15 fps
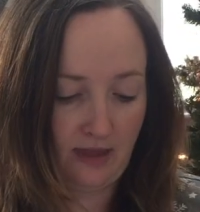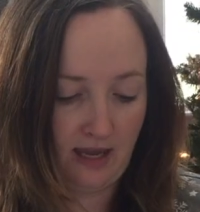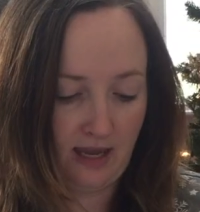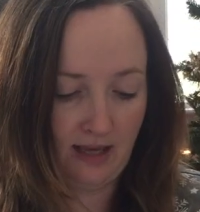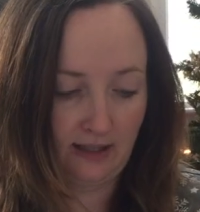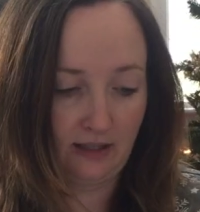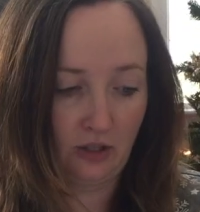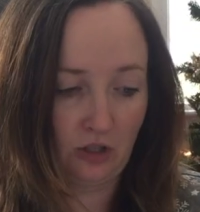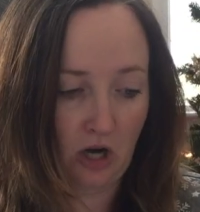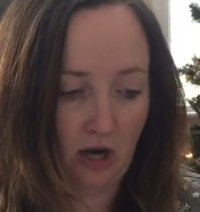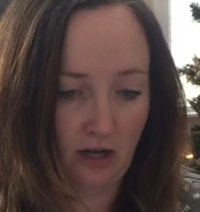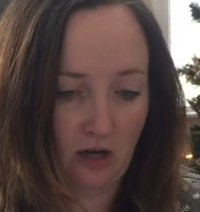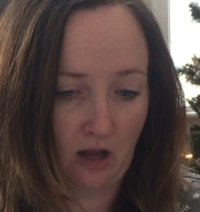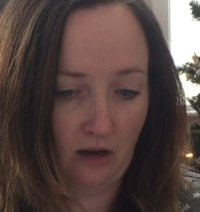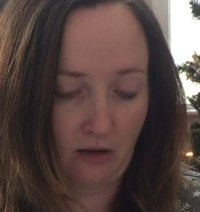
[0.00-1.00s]
these at the
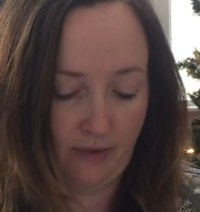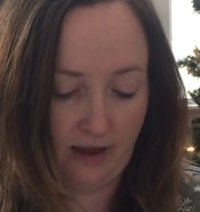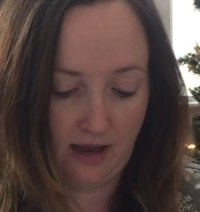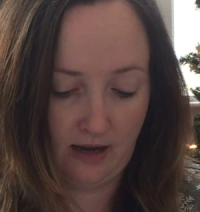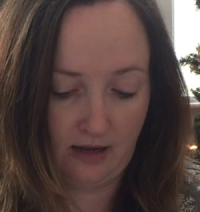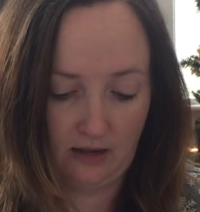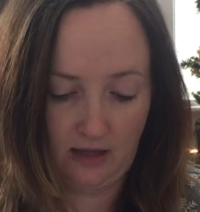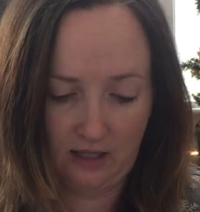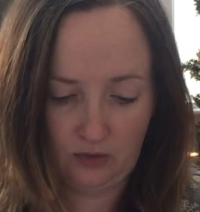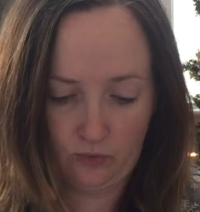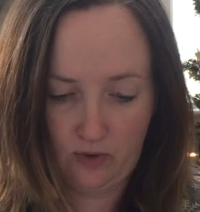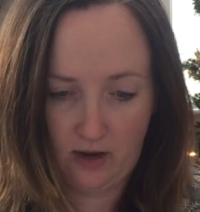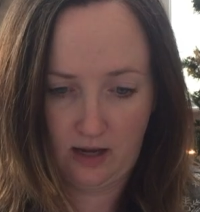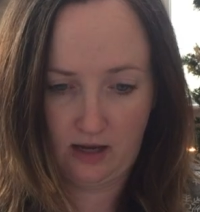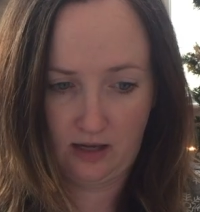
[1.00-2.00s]
Target dollar bin. This
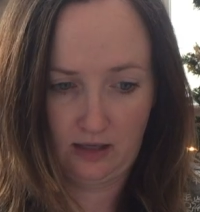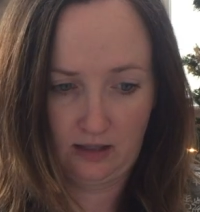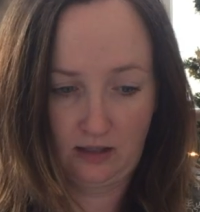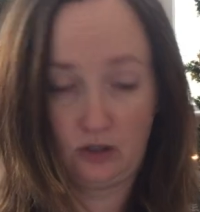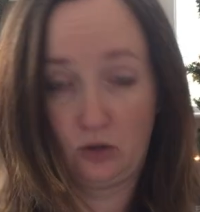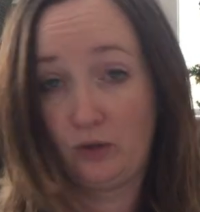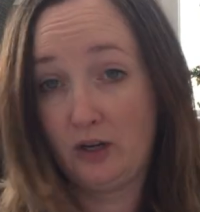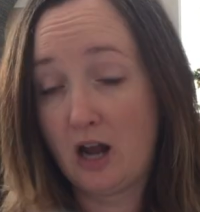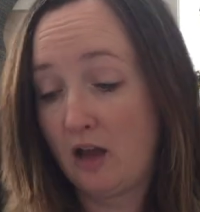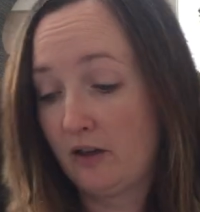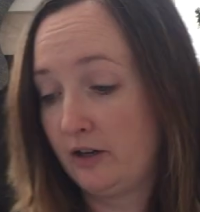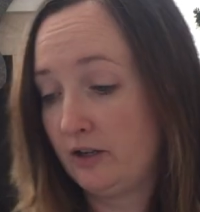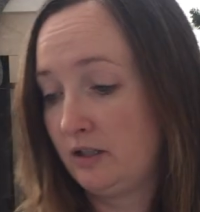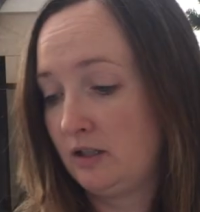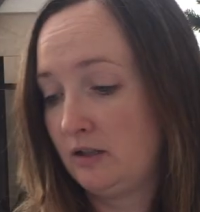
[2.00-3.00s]
was
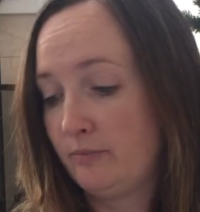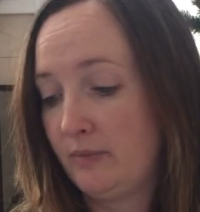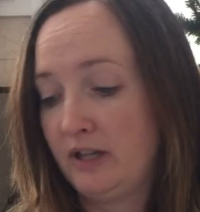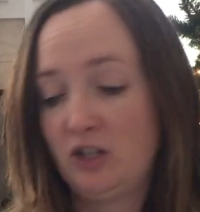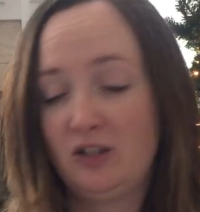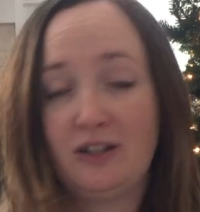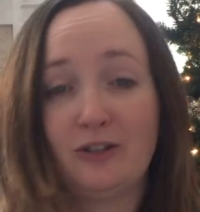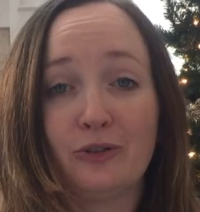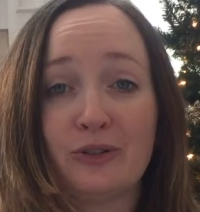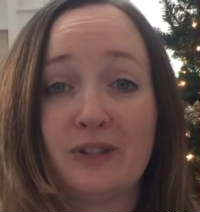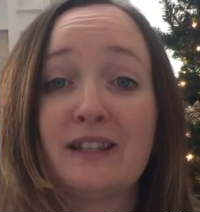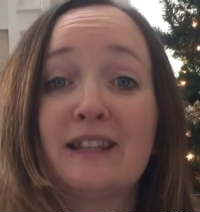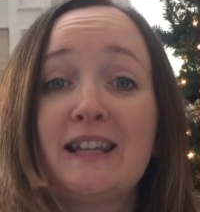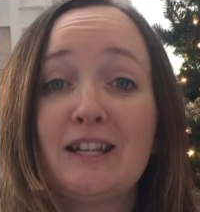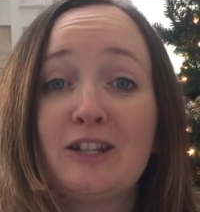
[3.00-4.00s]
$3, but it's just a little
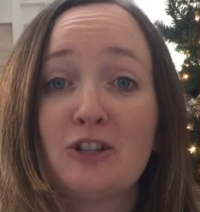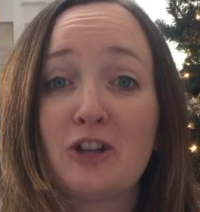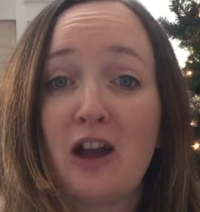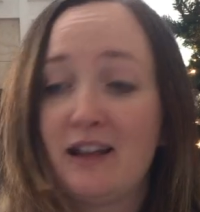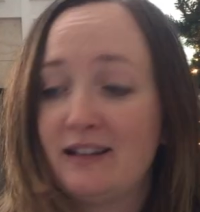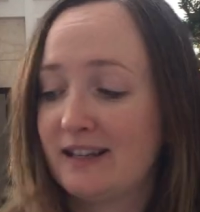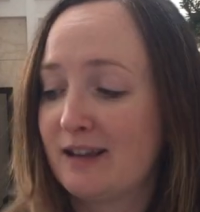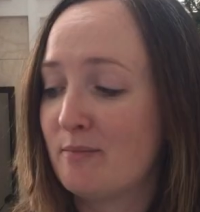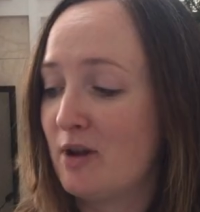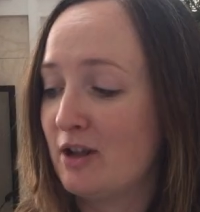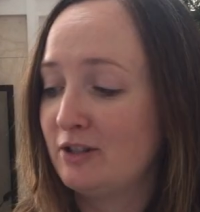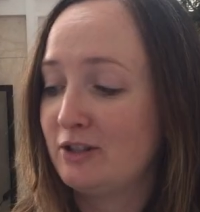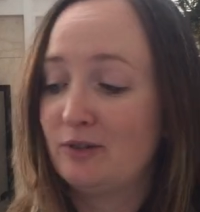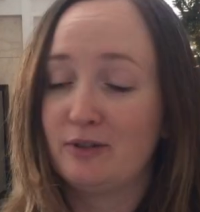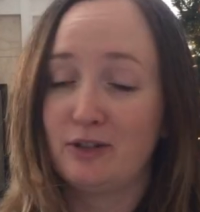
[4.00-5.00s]
slingshot. It's like a
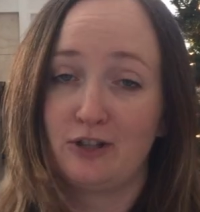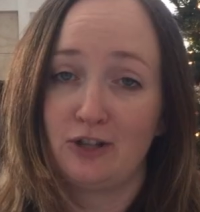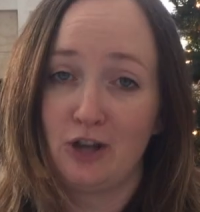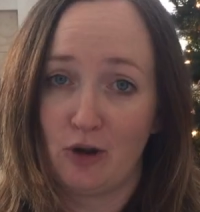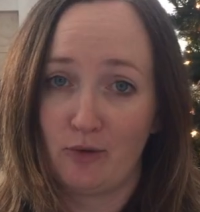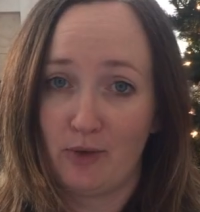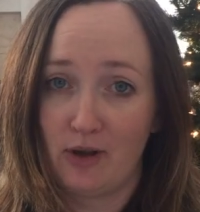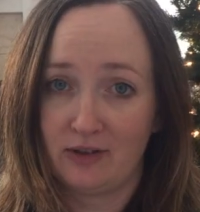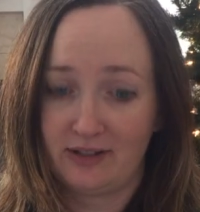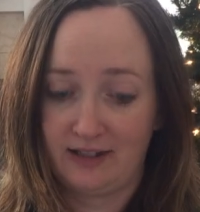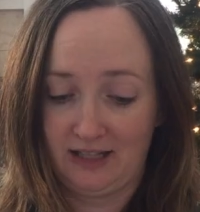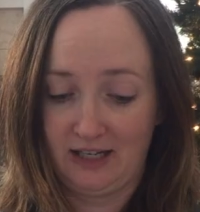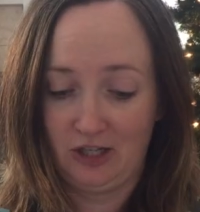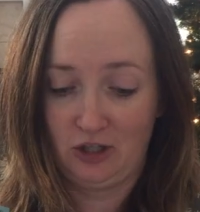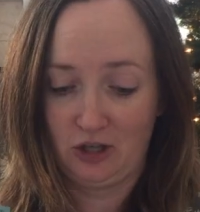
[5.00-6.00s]
monster with a snowball
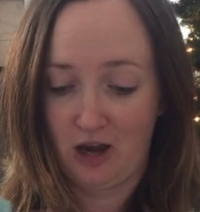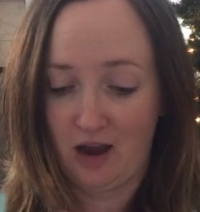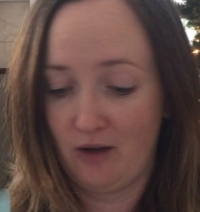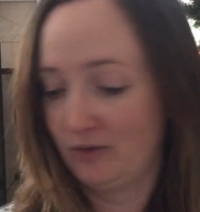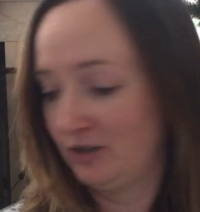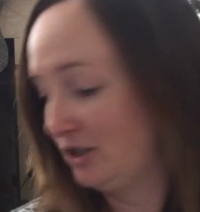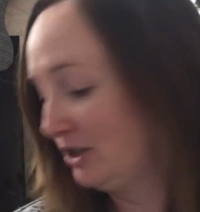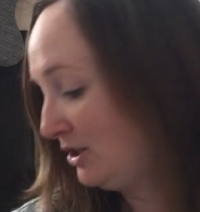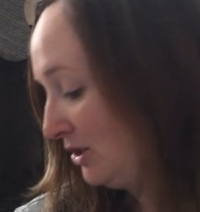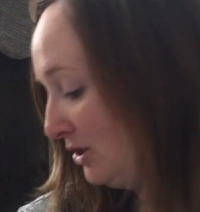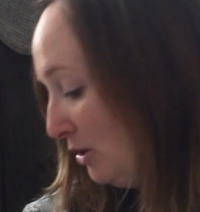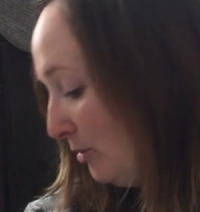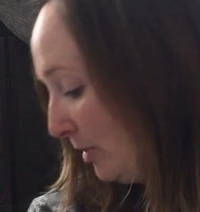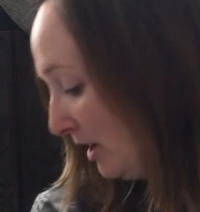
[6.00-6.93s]
slingshot, which is super